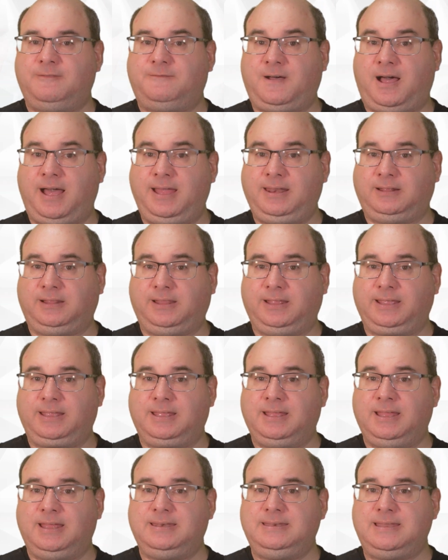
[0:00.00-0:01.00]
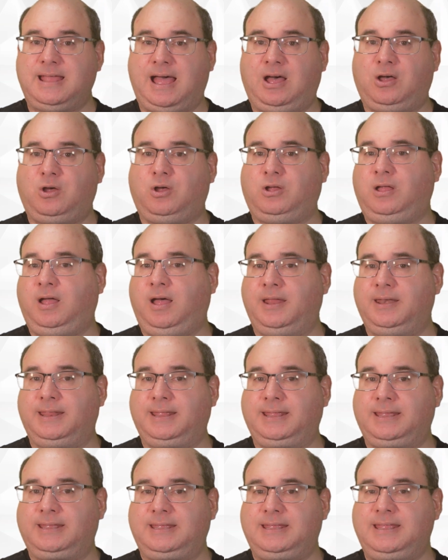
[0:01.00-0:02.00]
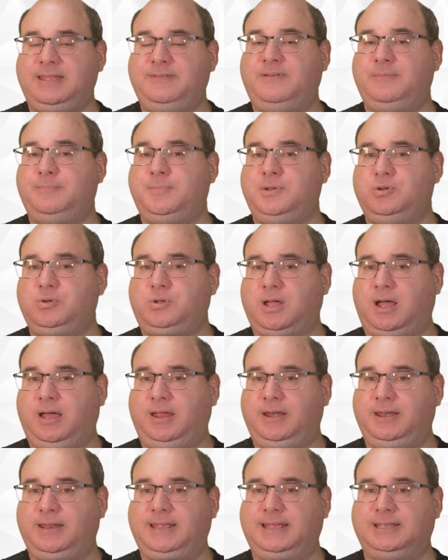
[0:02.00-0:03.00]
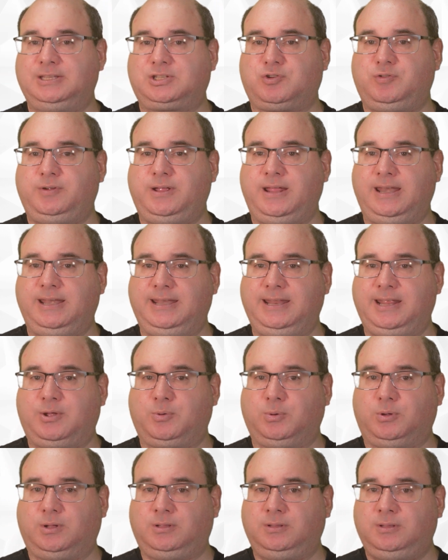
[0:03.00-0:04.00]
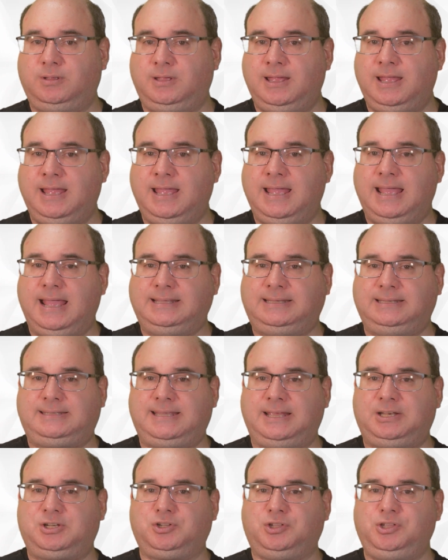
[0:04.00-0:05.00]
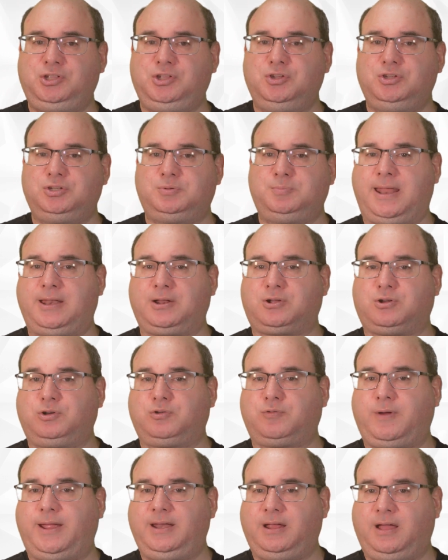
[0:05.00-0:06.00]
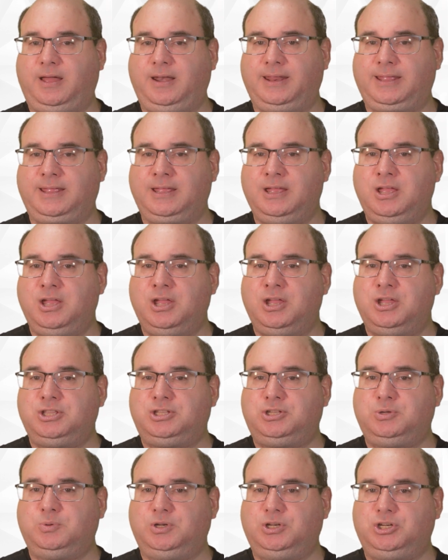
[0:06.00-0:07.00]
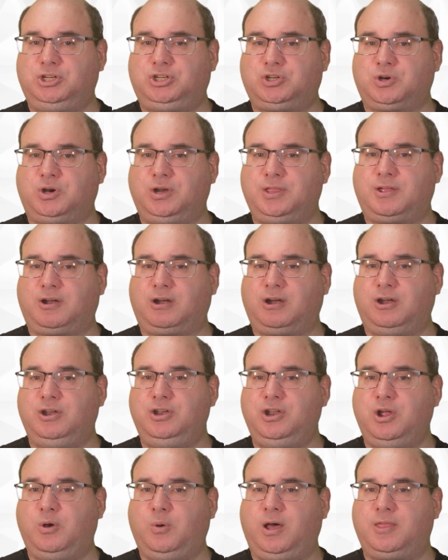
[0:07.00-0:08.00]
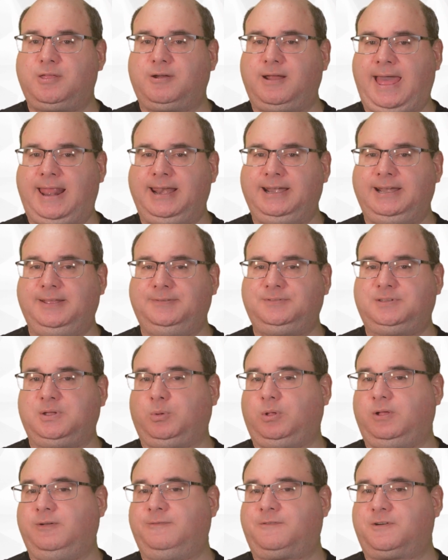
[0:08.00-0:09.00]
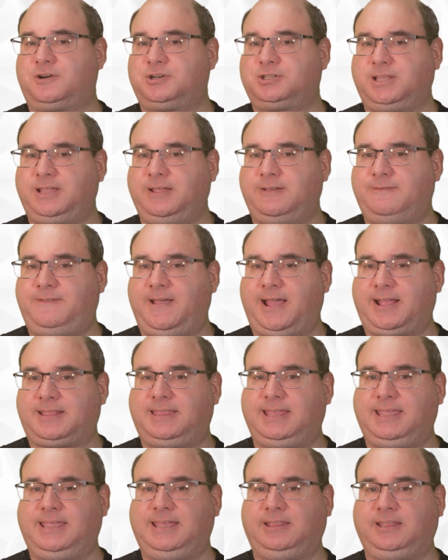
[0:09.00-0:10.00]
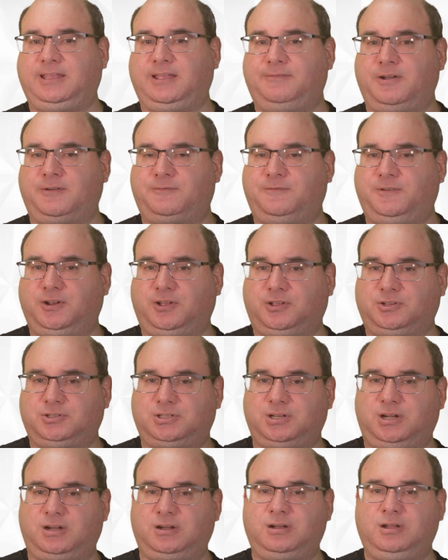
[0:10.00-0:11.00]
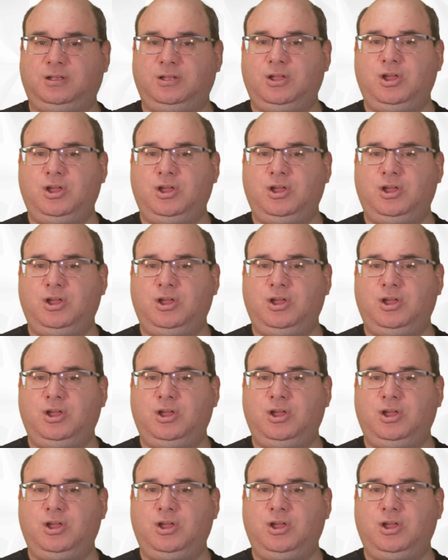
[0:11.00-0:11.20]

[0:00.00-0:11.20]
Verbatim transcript: Finally, not all honey, even Manuka honey, is created equal. It's essential you use medical grade honey to ensure there are no other additives that will adversely affect the healing of your foot ulcer.